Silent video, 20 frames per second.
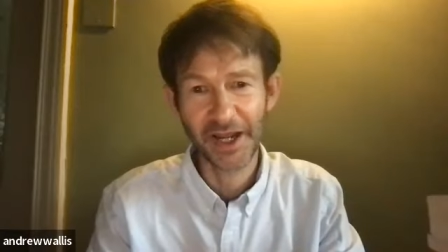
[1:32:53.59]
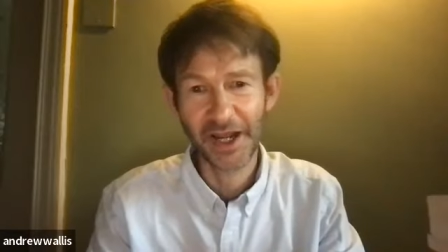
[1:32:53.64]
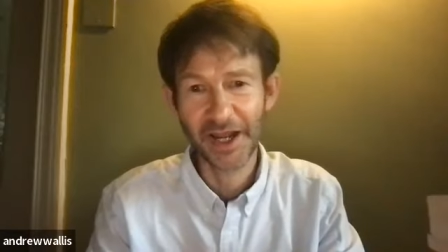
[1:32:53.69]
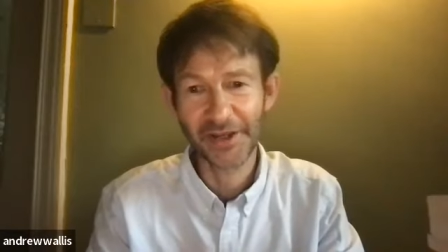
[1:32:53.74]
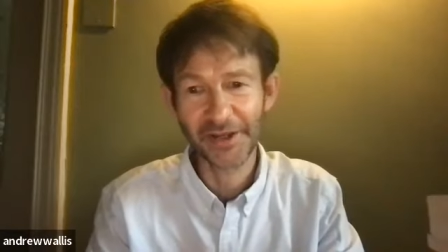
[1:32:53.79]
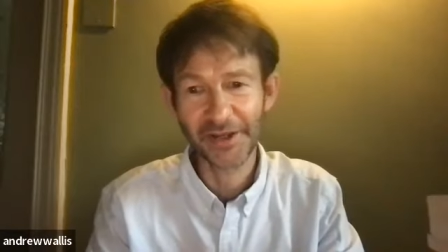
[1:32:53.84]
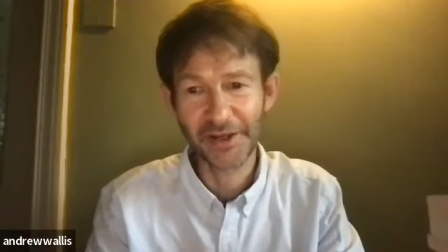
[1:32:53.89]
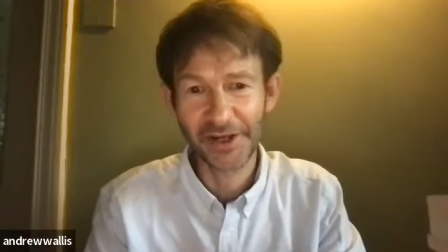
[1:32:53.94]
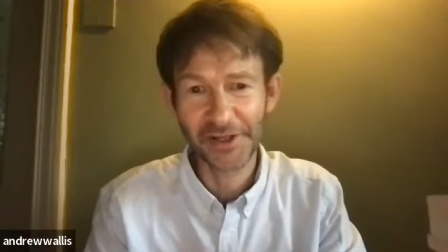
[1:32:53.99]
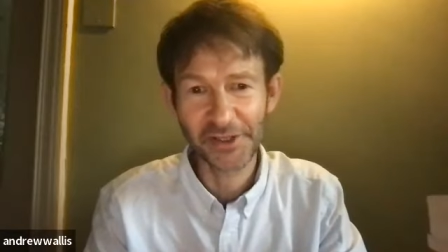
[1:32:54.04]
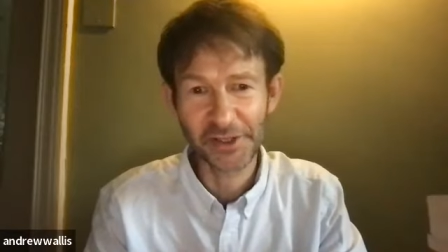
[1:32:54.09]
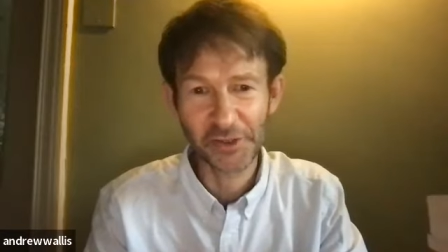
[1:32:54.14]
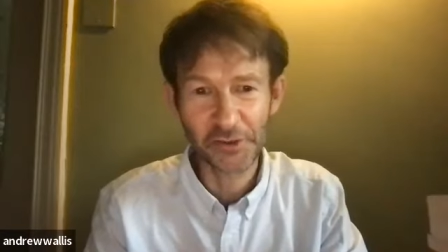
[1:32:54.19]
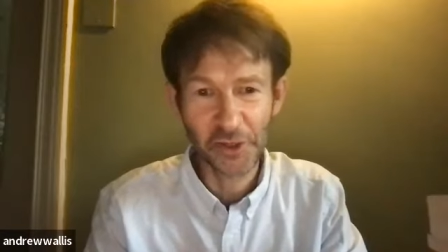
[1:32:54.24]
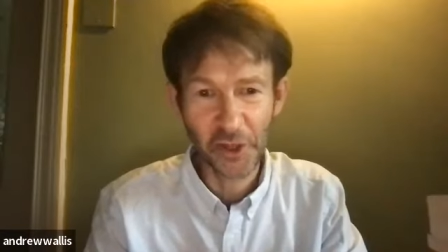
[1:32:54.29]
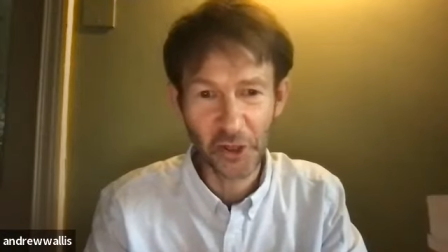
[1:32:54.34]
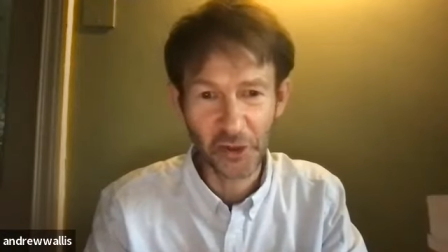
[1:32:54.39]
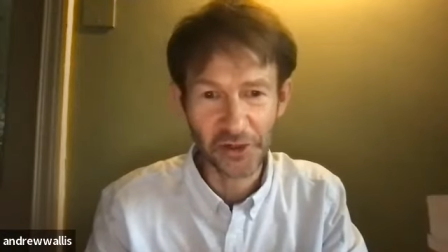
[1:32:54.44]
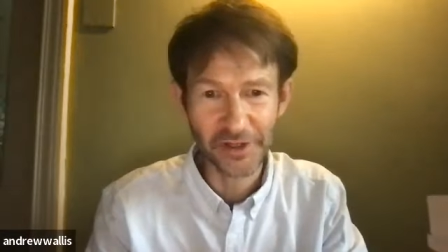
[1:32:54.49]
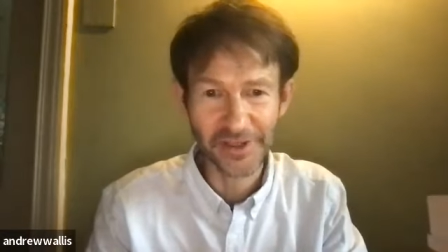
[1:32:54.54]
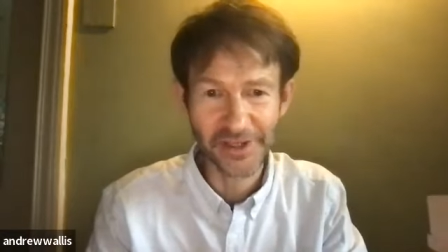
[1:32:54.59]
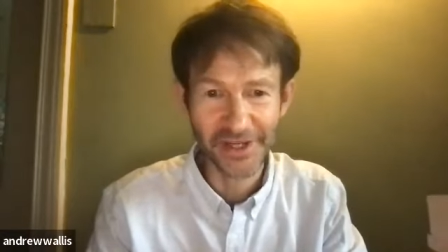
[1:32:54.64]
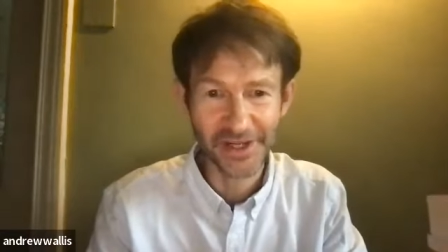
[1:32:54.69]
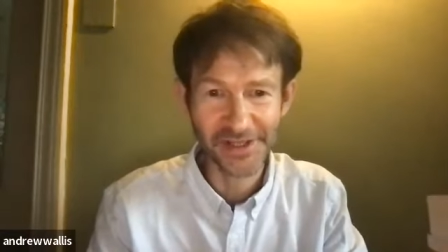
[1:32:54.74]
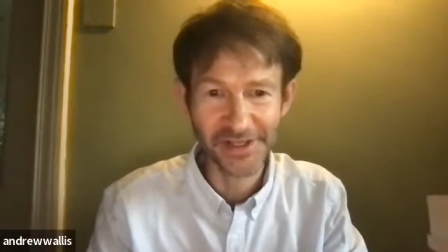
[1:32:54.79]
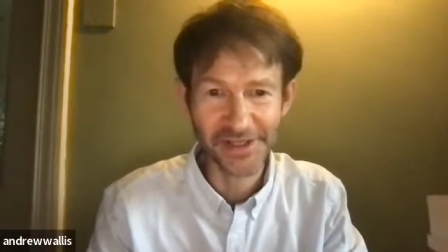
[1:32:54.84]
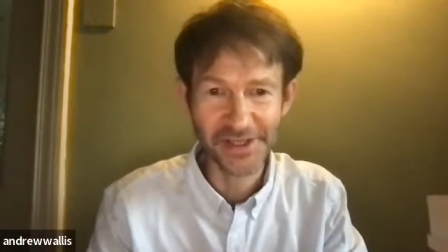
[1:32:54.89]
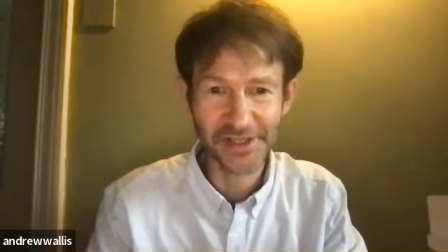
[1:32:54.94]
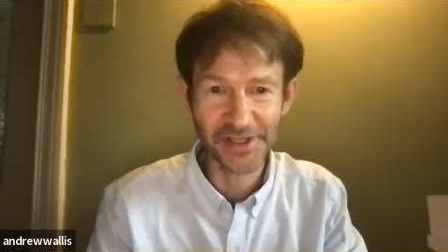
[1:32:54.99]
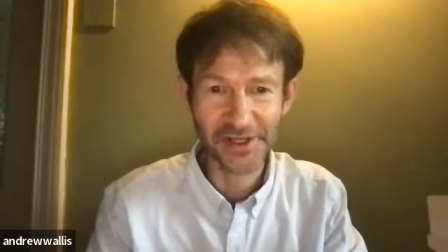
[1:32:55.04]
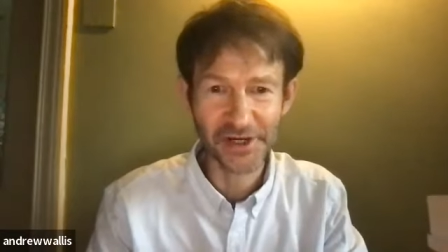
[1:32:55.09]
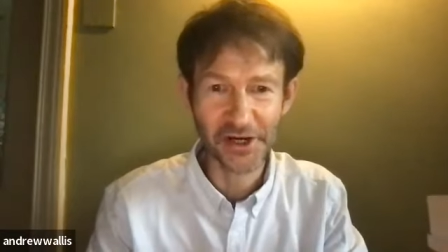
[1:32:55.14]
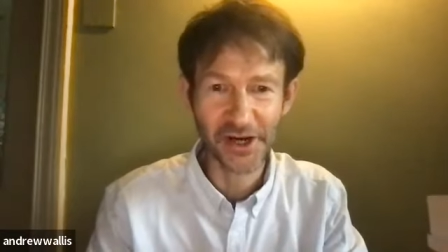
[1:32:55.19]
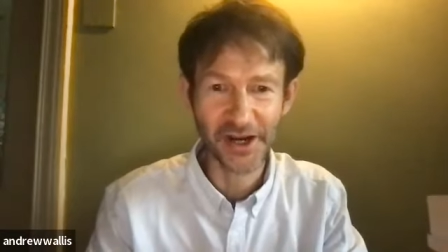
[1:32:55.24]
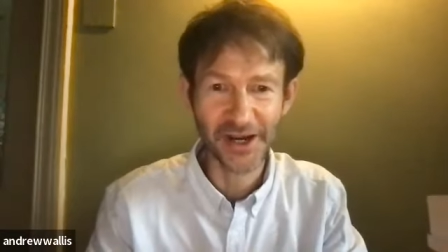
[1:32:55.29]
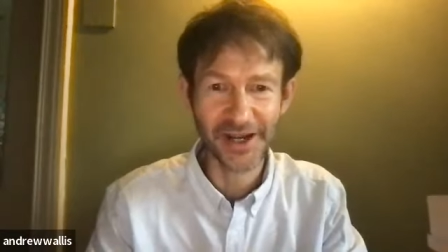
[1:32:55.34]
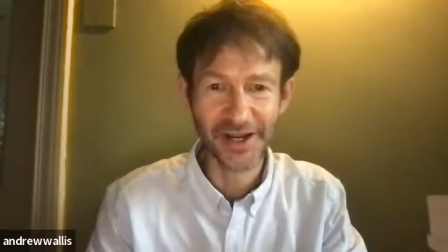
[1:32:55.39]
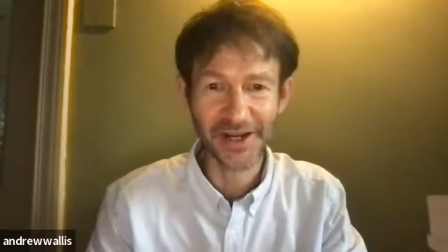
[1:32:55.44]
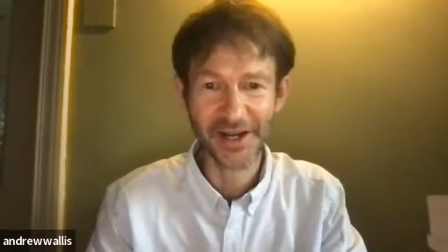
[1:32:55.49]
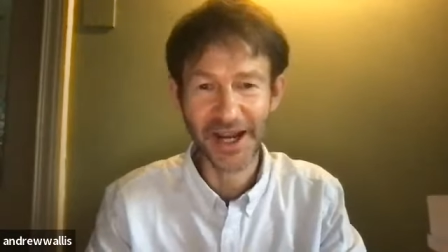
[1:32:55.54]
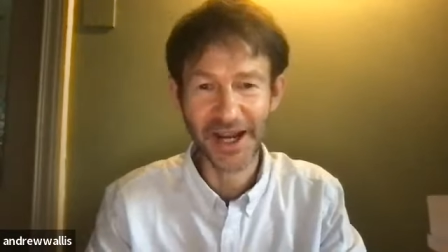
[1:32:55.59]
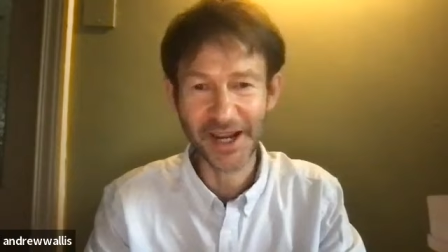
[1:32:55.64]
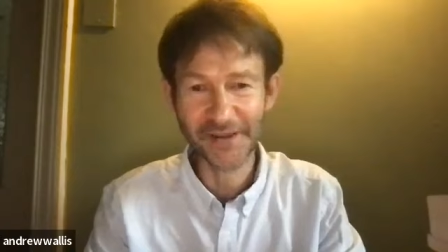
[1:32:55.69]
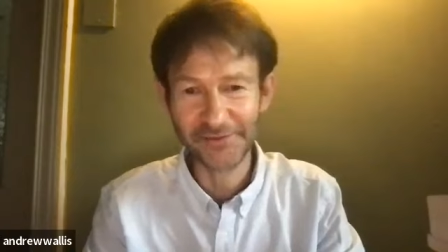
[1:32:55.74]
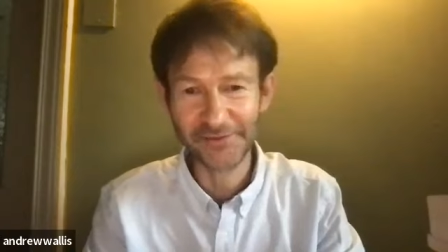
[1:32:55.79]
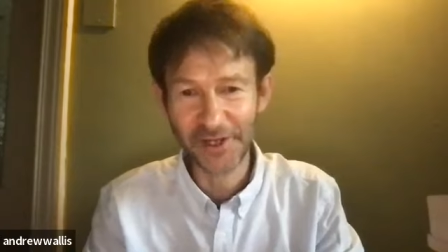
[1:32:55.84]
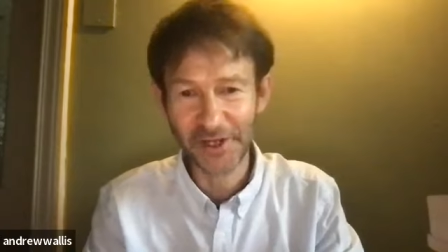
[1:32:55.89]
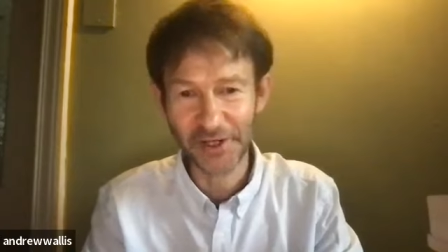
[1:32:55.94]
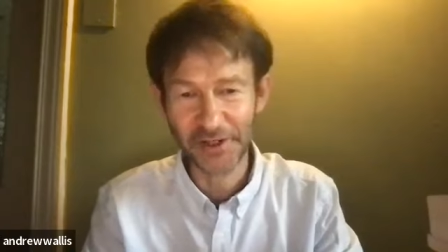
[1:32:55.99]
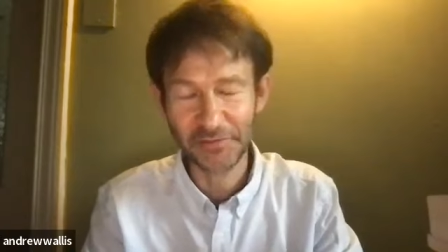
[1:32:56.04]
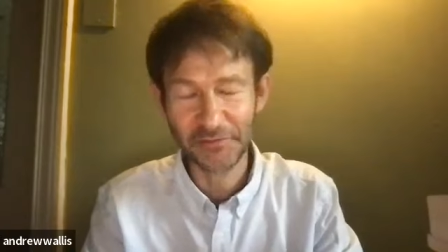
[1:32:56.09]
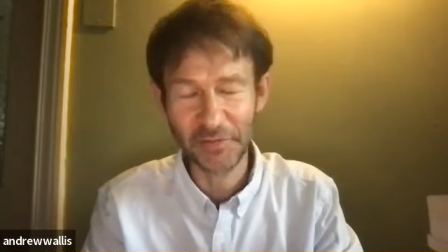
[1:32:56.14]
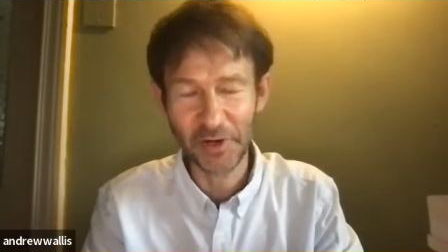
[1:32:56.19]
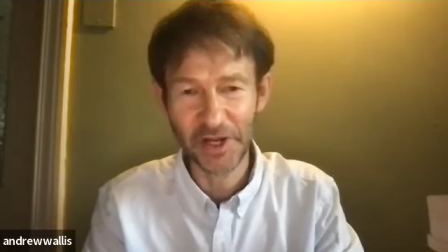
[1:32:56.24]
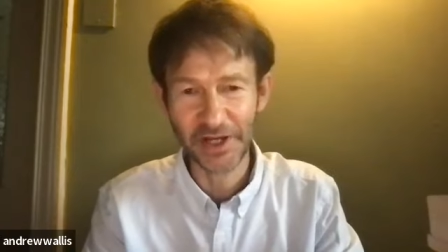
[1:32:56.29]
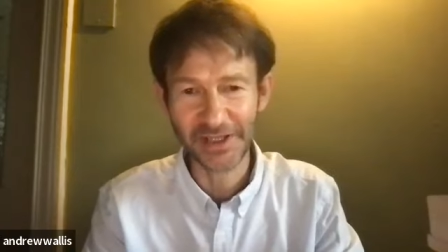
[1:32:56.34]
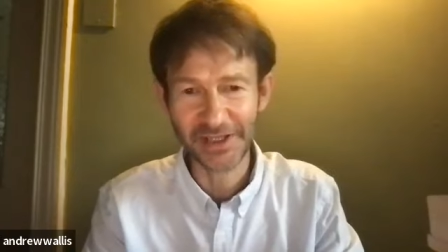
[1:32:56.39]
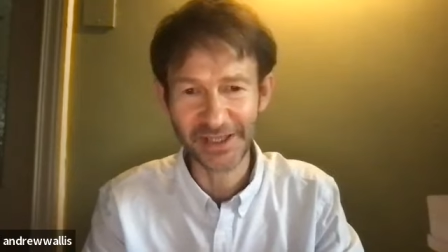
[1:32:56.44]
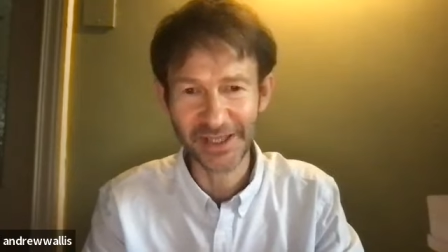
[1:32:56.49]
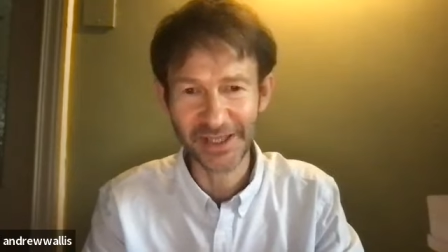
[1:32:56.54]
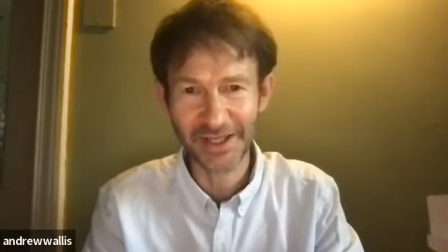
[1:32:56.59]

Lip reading: you know, I do knock the ICTR, and I have done, but,